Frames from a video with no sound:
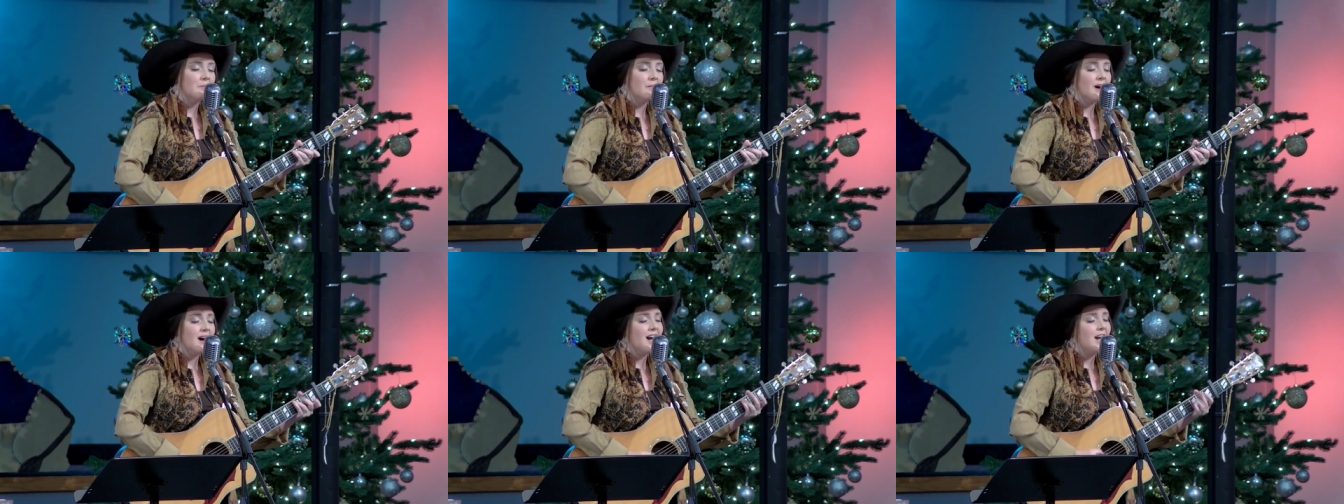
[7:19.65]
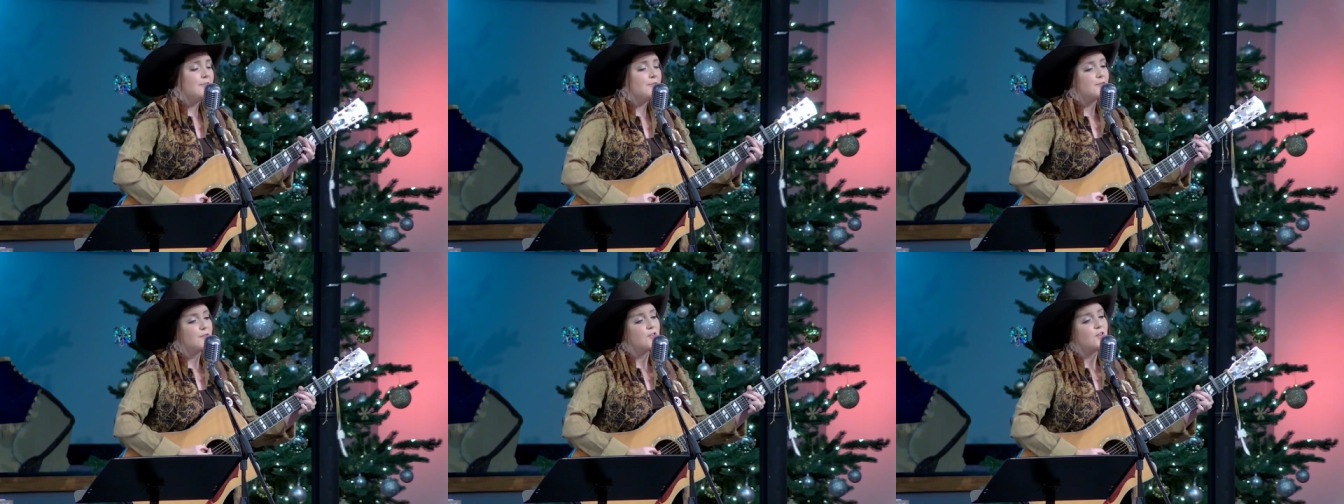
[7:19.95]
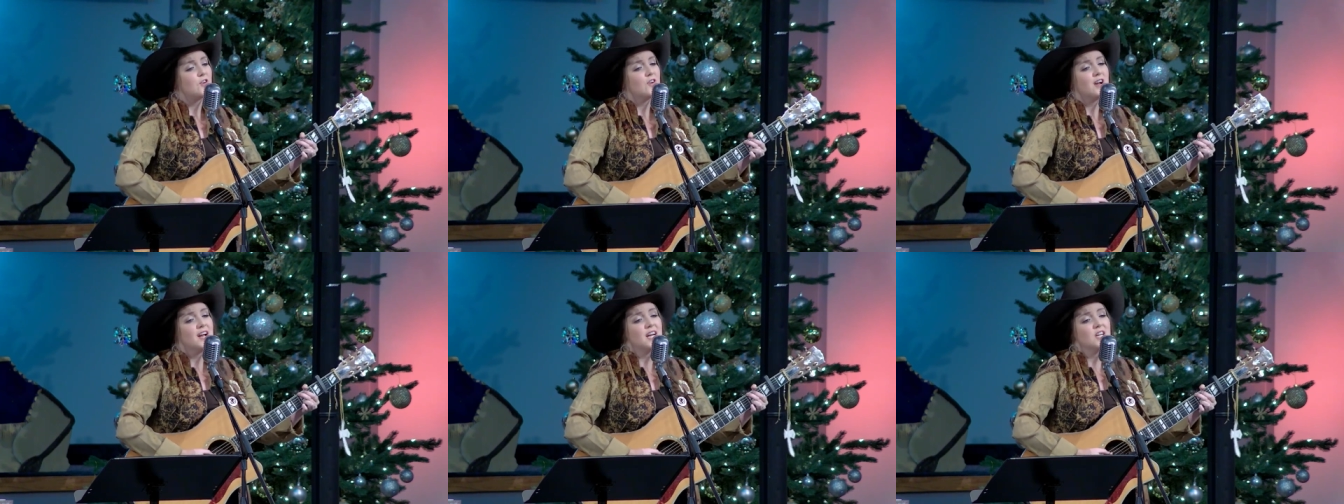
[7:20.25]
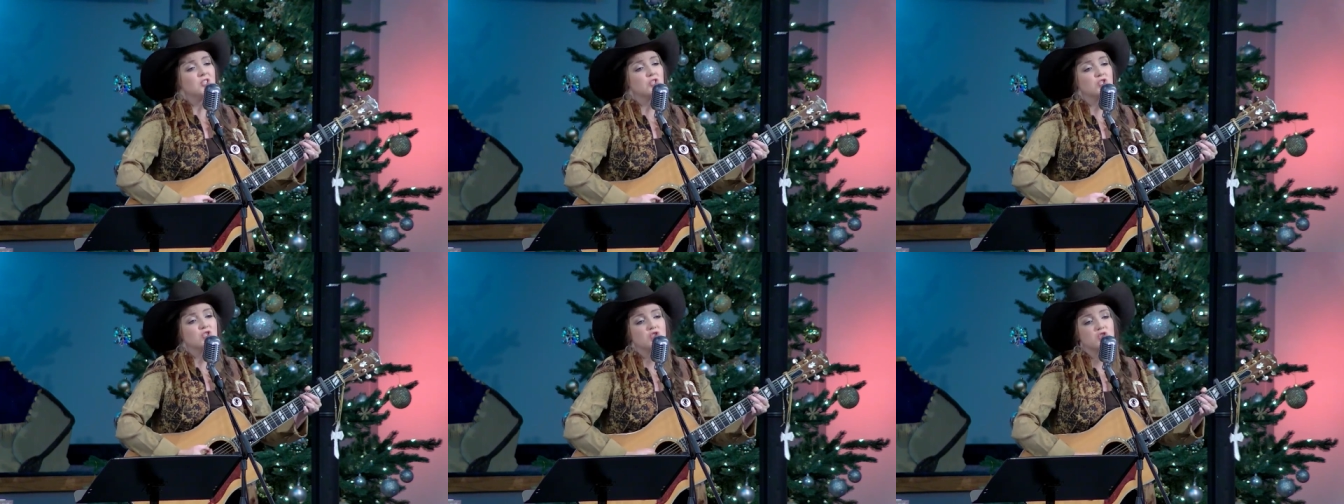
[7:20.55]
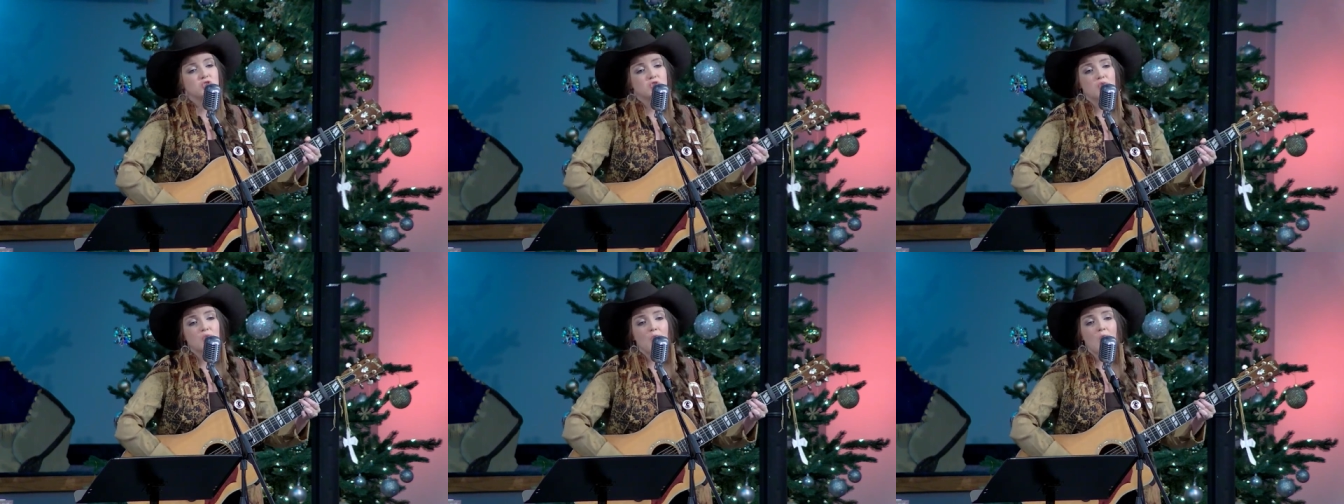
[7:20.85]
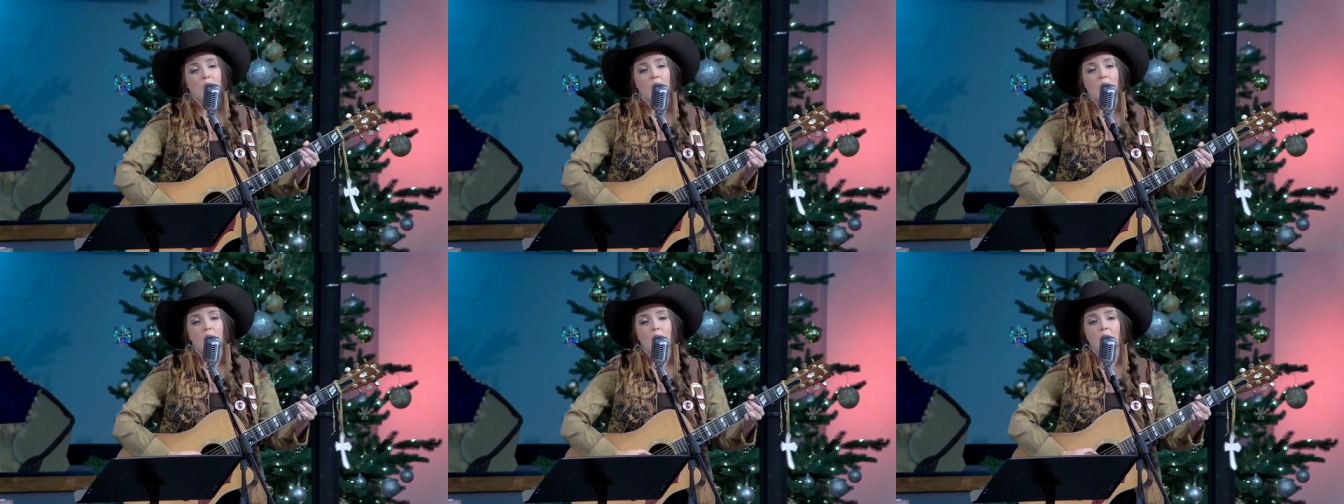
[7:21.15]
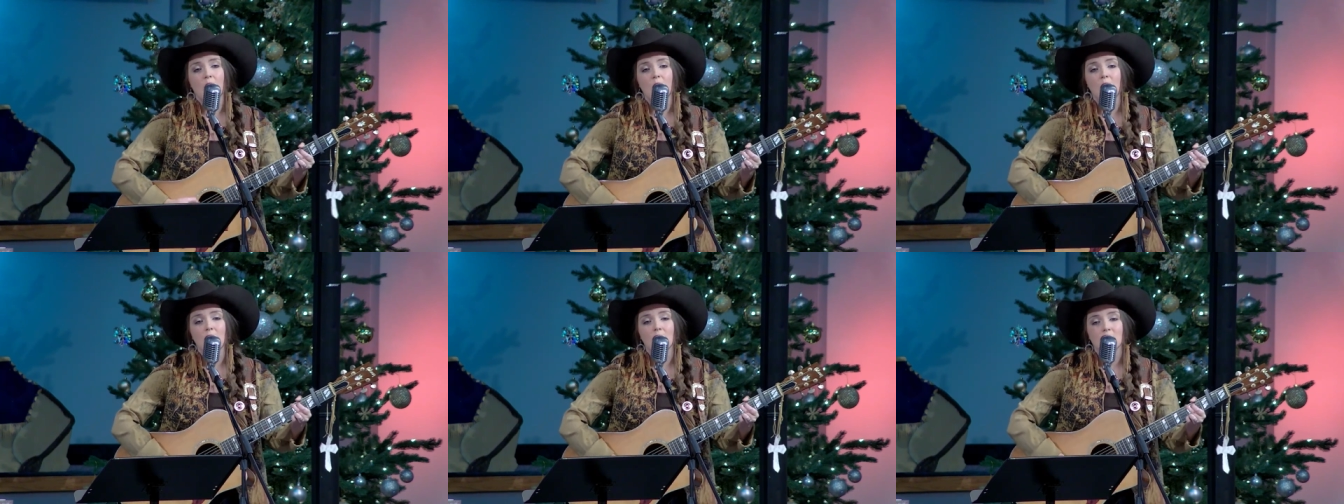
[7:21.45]
my friend
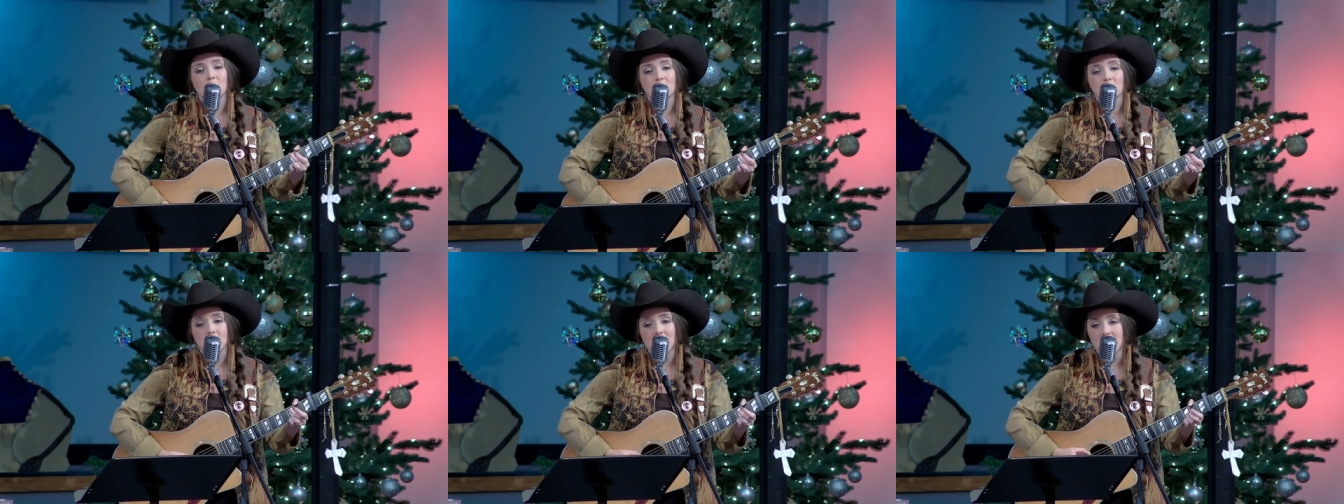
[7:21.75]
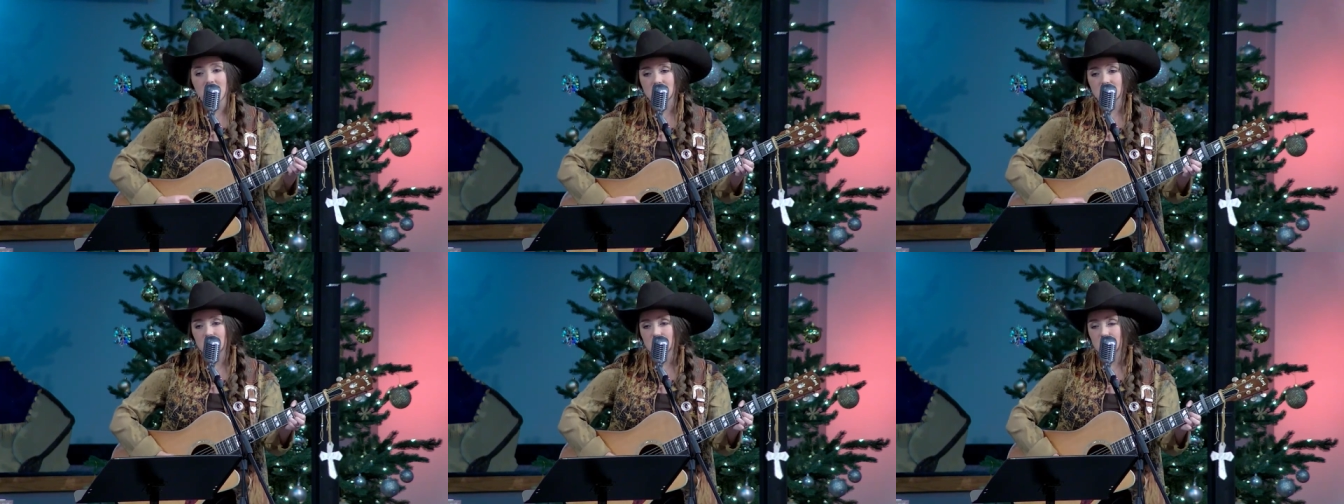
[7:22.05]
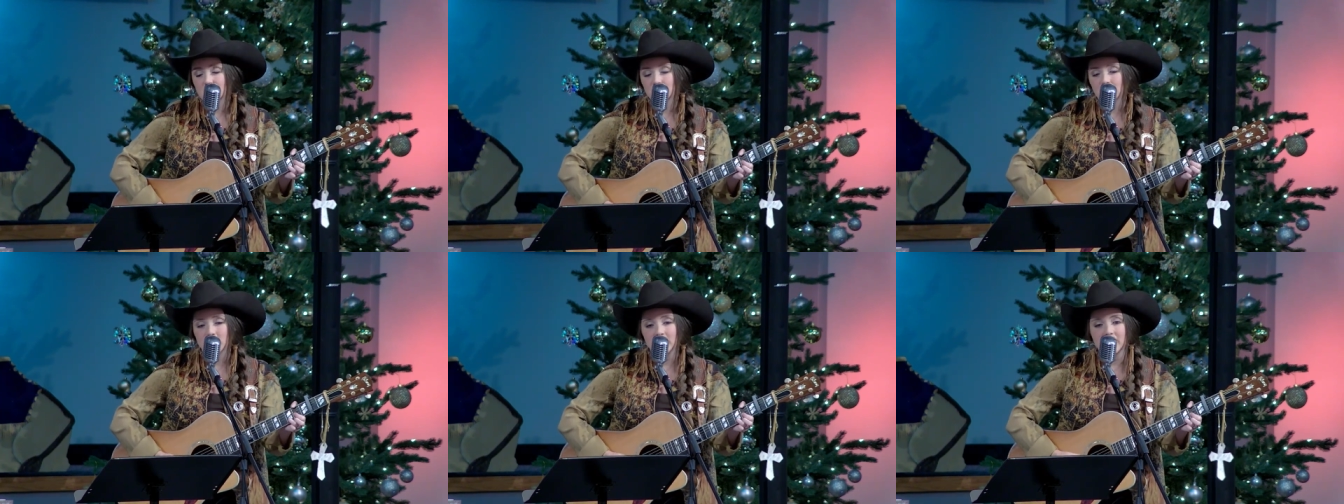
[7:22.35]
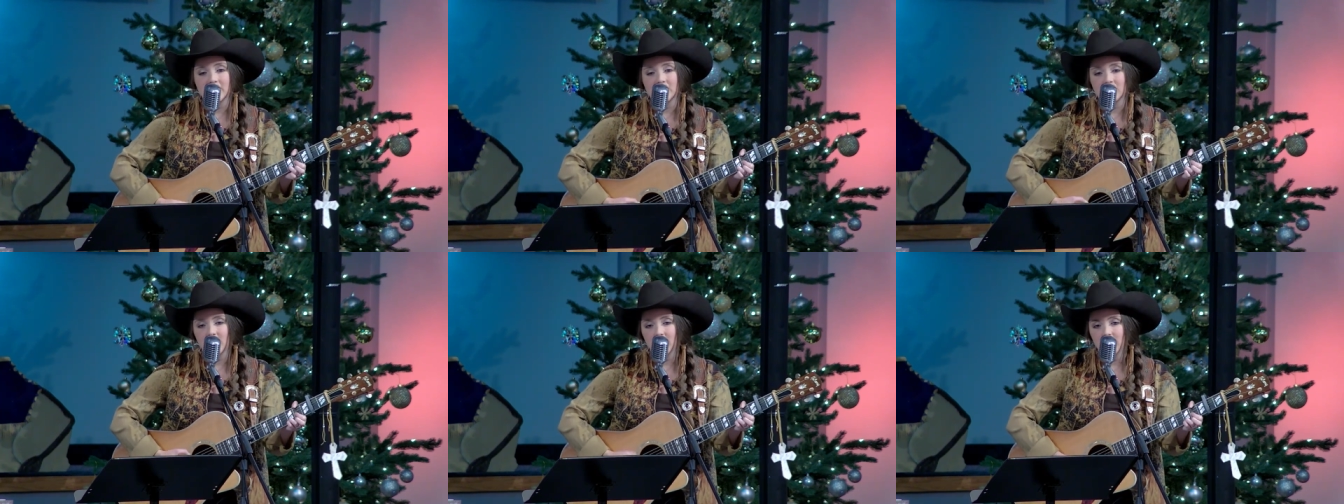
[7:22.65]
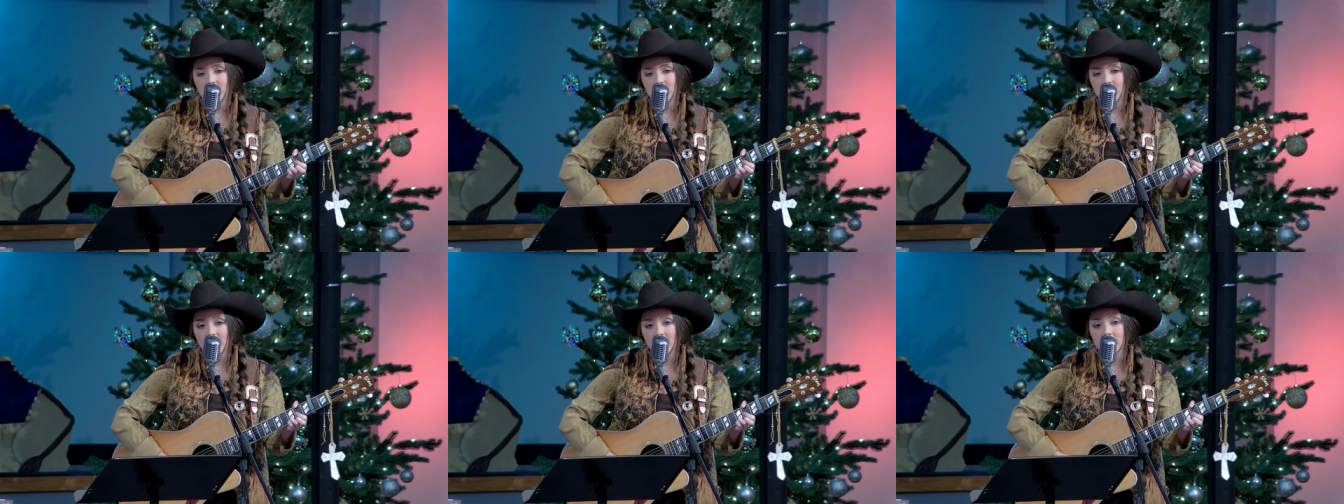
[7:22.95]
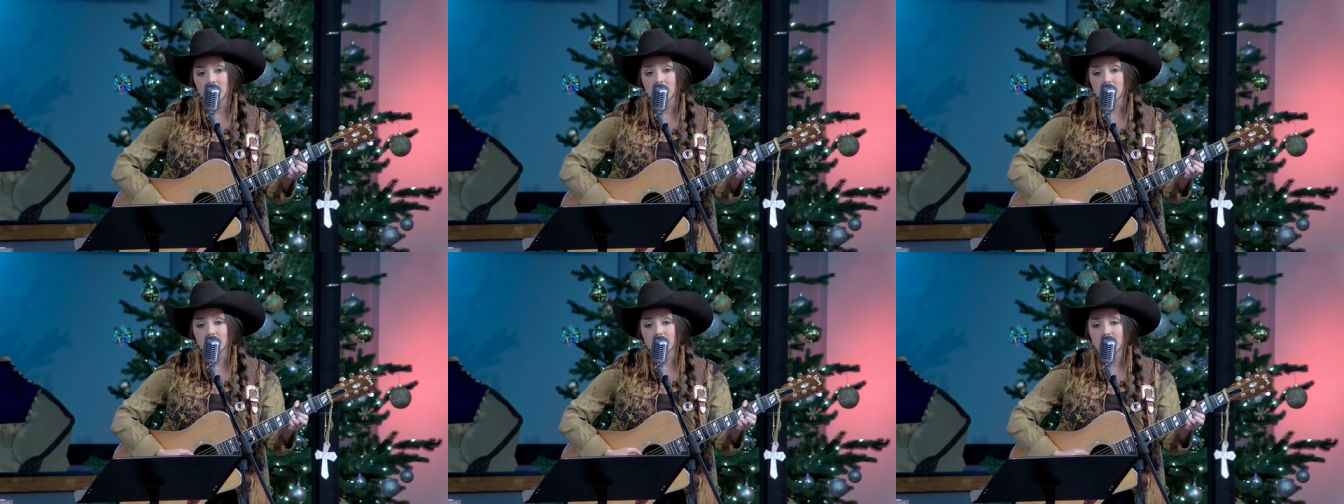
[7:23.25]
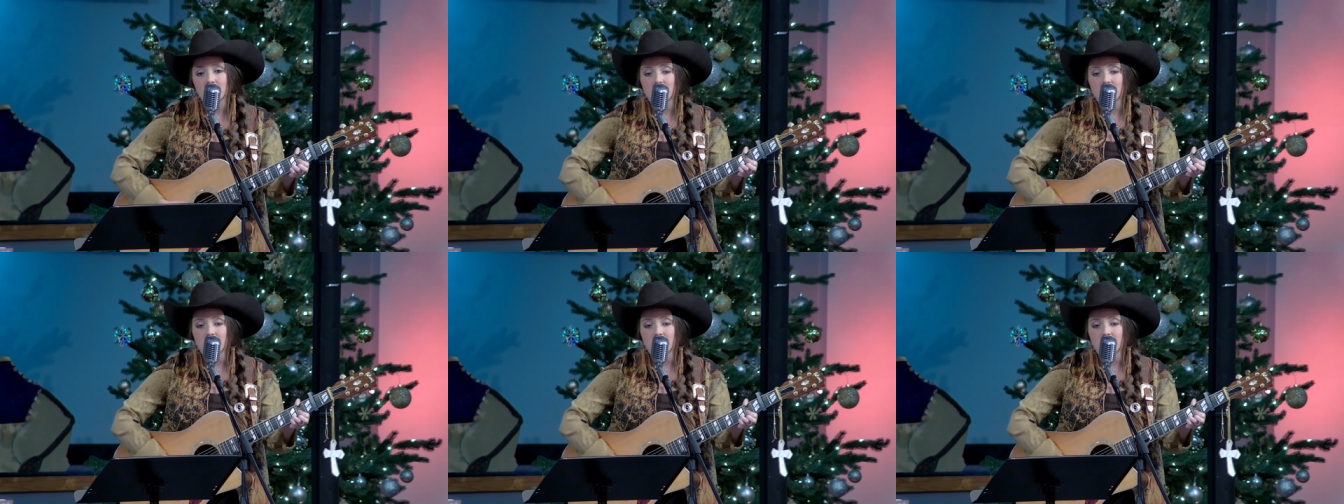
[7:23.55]
stole my sweetheart